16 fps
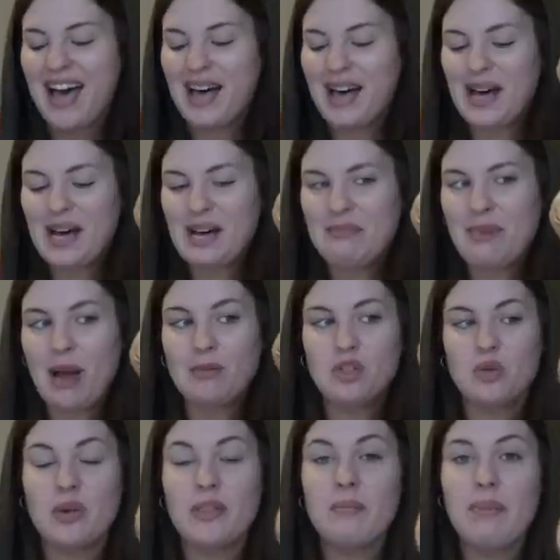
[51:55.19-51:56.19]
Um, I was
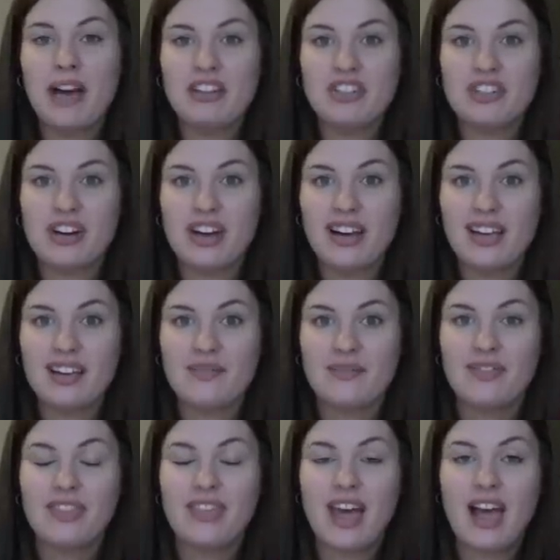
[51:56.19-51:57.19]
doing the button trick
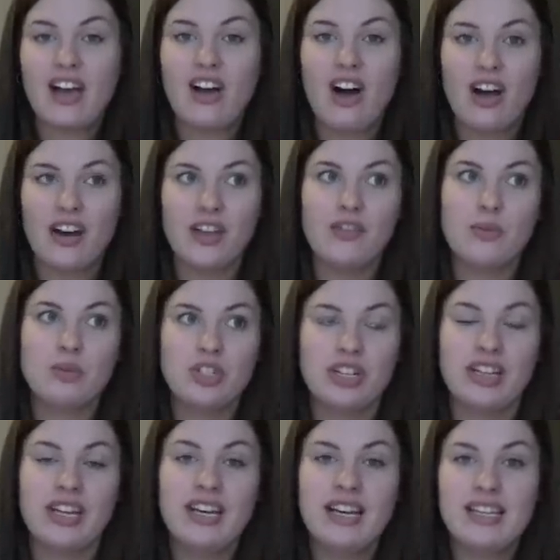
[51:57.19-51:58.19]
that Connie from
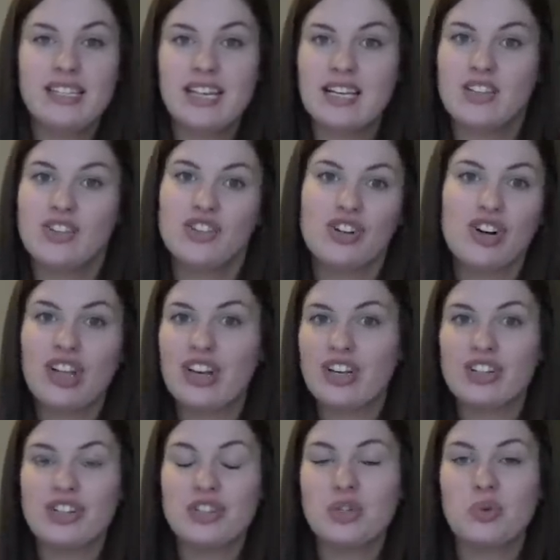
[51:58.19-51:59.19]
Chilly Knits has started
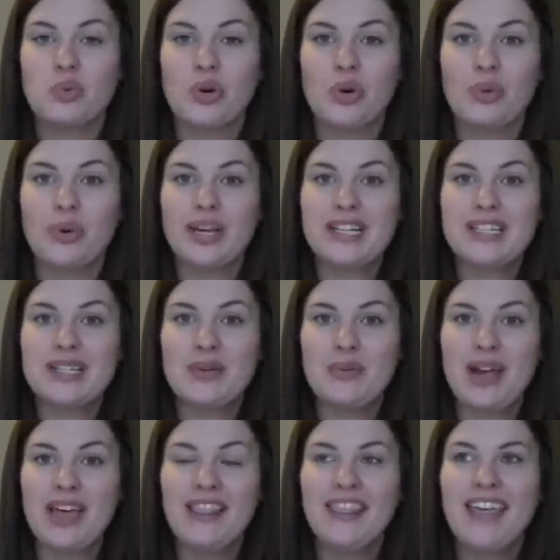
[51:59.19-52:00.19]
just a whirlwind
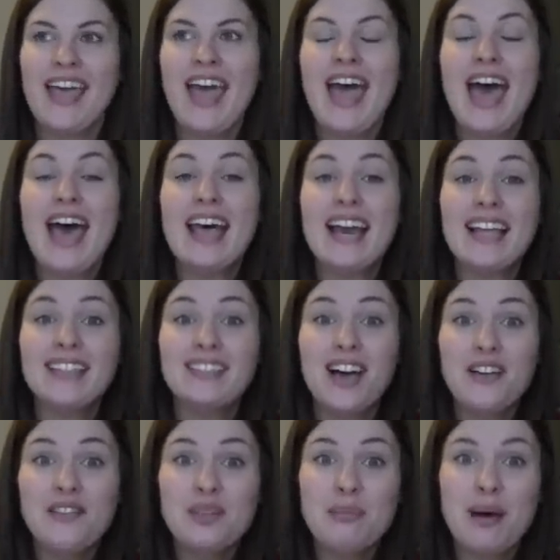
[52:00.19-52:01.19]
with, and I
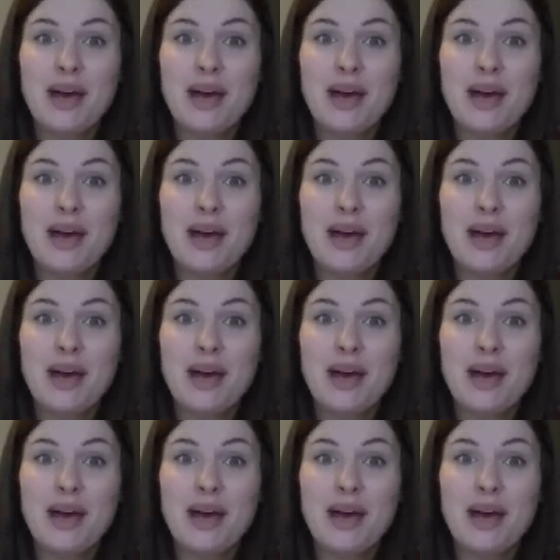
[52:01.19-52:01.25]
love the